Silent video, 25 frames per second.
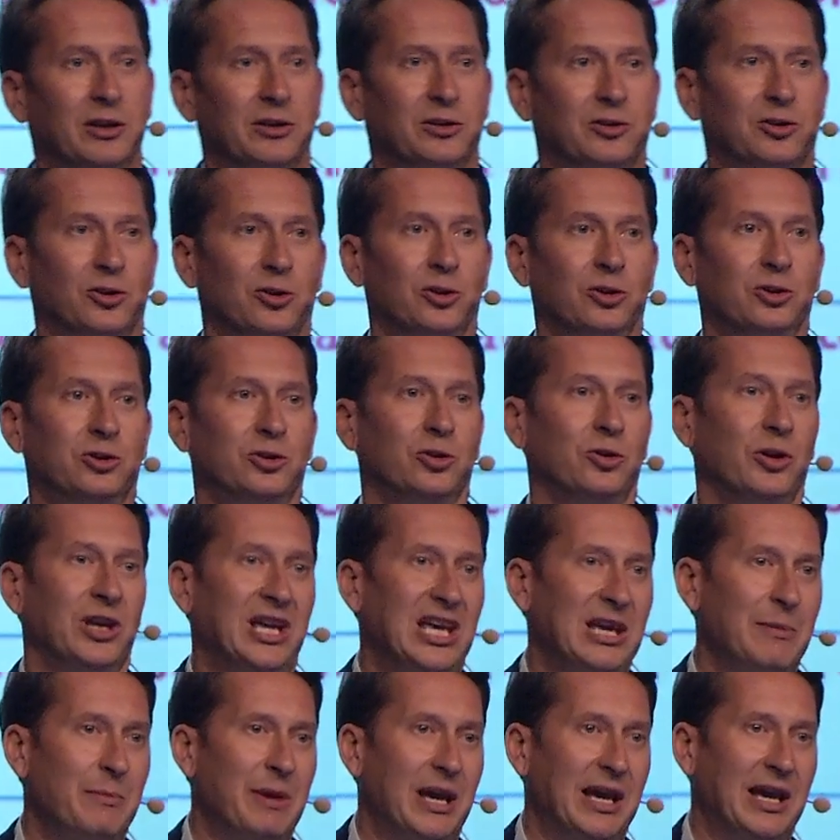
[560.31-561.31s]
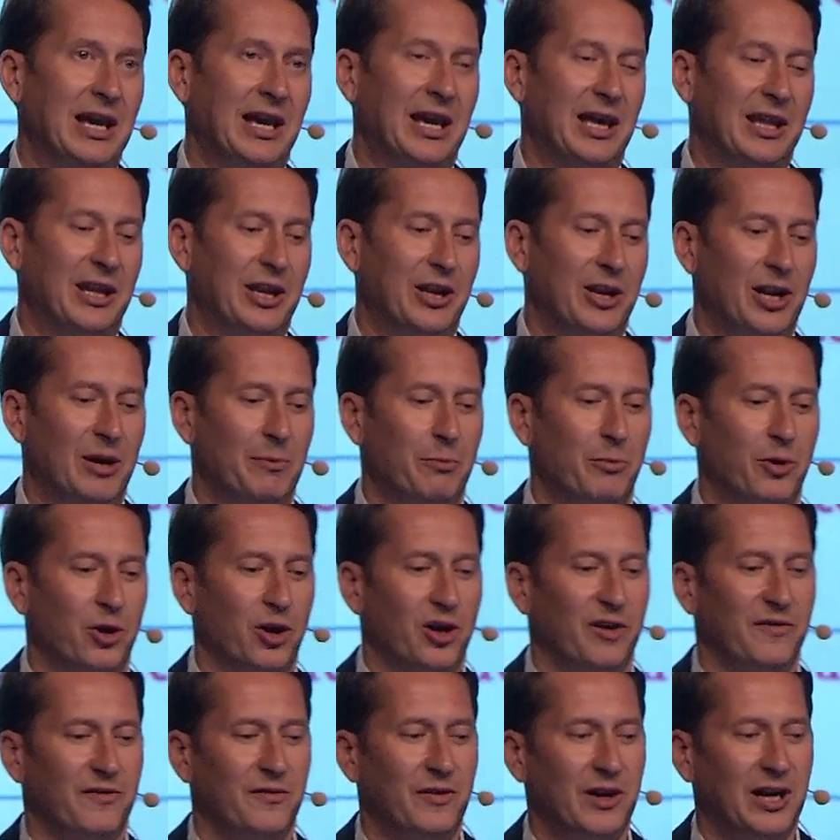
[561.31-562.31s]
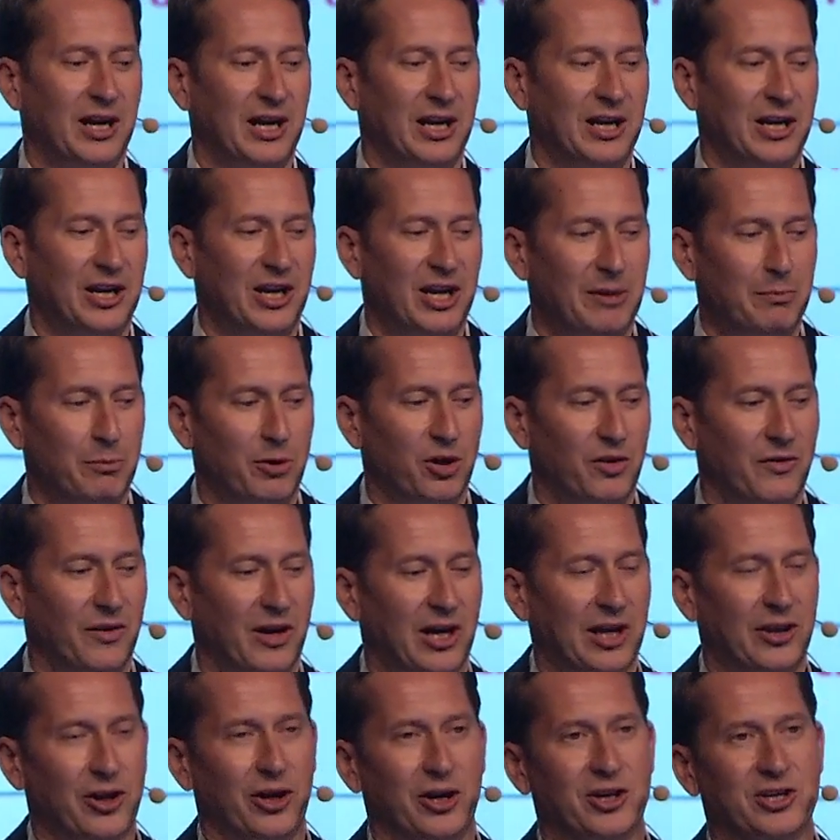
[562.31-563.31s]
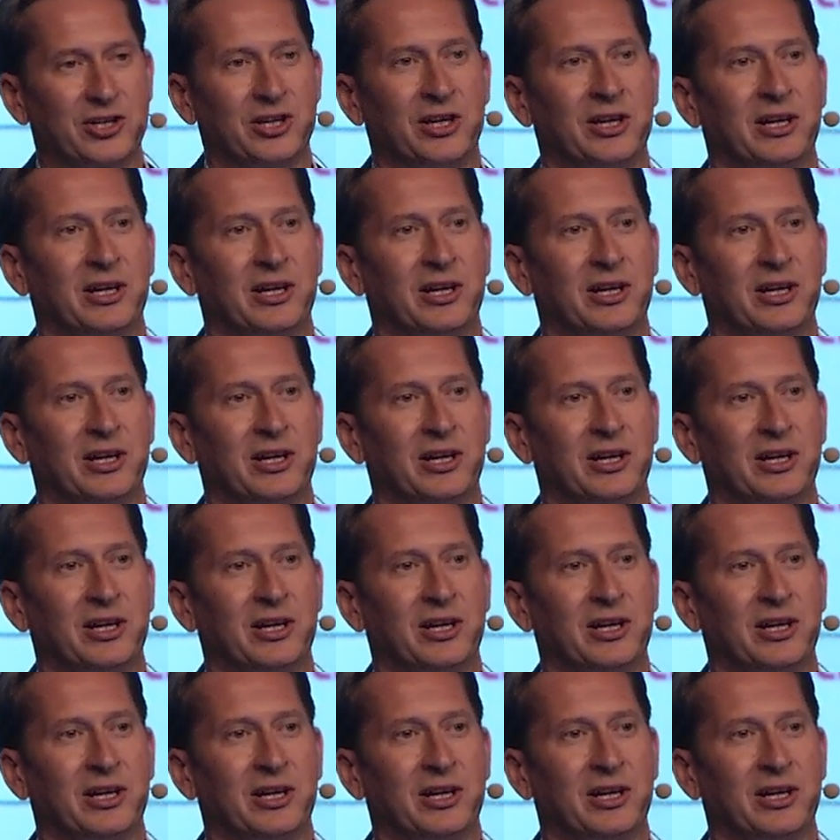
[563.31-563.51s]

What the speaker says: eBay and number of others.